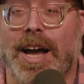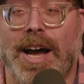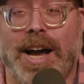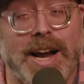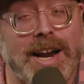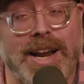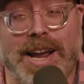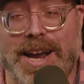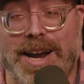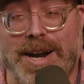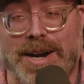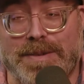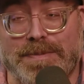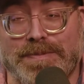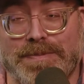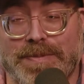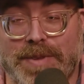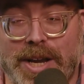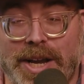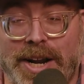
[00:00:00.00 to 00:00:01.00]
I
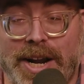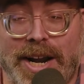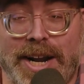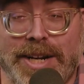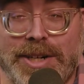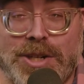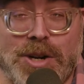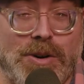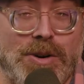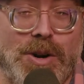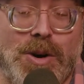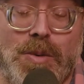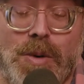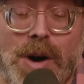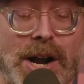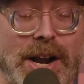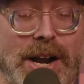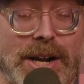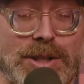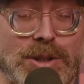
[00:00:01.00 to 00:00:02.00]
am, and I don't know
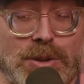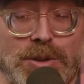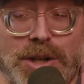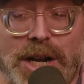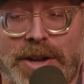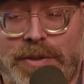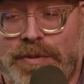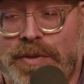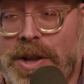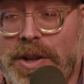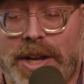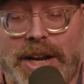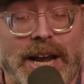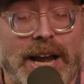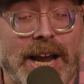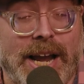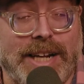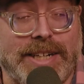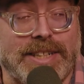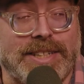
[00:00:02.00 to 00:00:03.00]
why I told. I felt like I
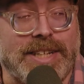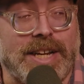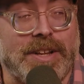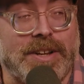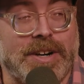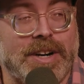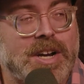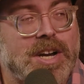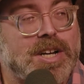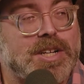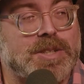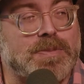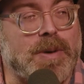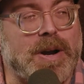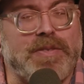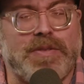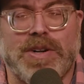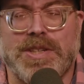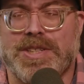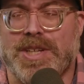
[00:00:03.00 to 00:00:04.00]
had to tell her. So
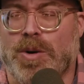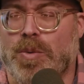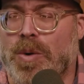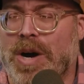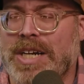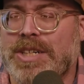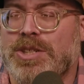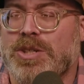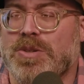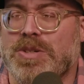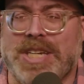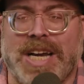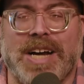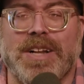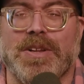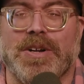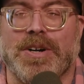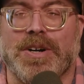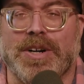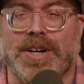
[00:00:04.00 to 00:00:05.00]
my friend's like, "Why'd you
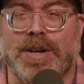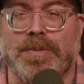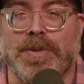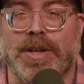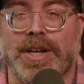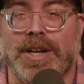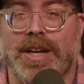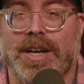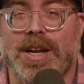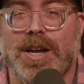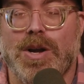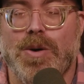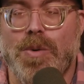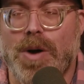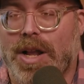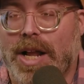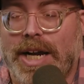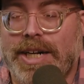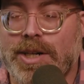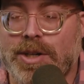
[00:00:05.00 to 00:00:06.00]
tell her?" And I'm like,
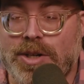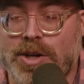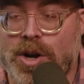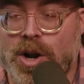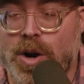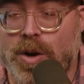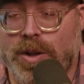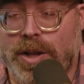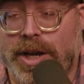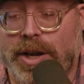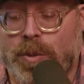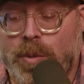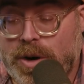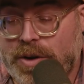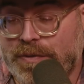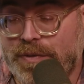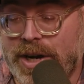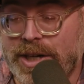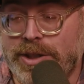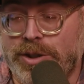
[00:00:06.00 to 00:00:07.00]
"Well, I didn't know. Like, what
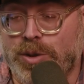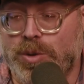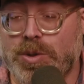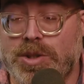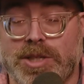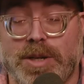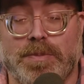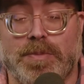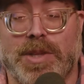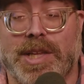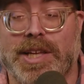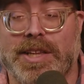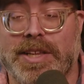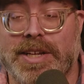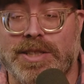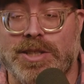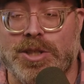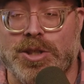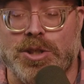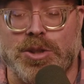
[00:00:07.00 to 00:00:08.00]
if I do something
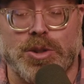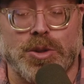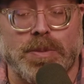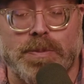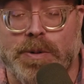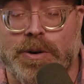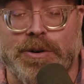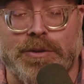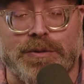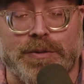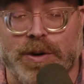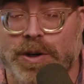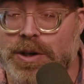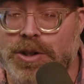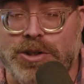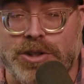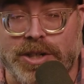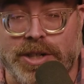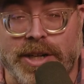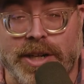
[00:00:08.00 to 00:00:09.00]
that's super
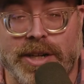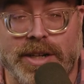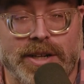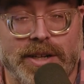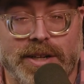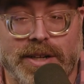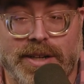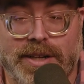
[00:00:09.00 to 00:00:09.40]
virginy?